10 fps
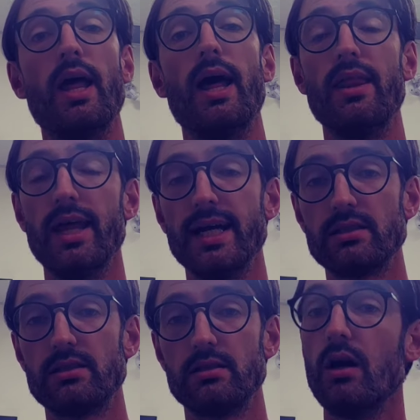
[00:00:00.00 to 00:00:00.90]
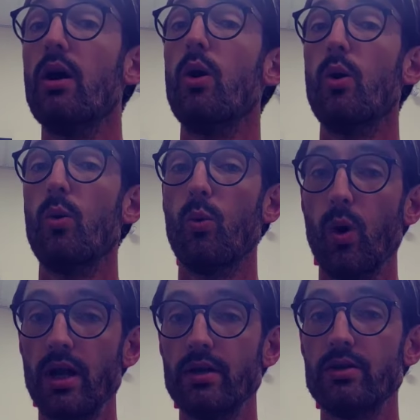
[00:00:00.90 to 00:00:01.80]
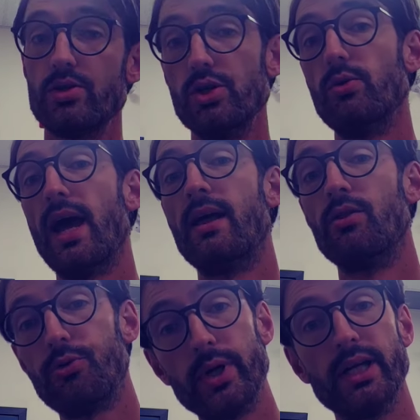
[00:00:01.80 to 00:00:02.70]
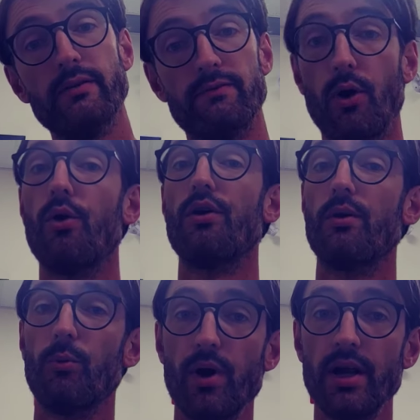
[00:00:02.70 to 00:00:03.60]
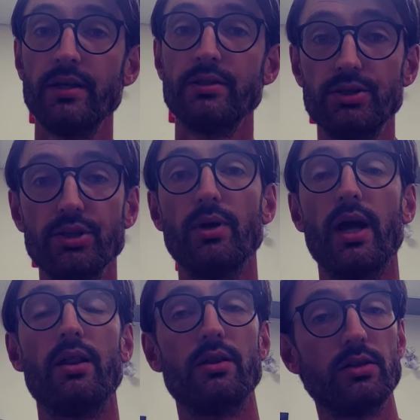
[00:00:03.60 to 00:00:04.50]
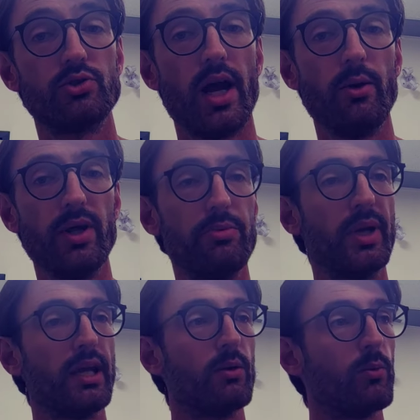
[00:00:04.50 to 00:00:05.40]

And that's 1, 2, and 3, 4. 1, 2. Try it with me.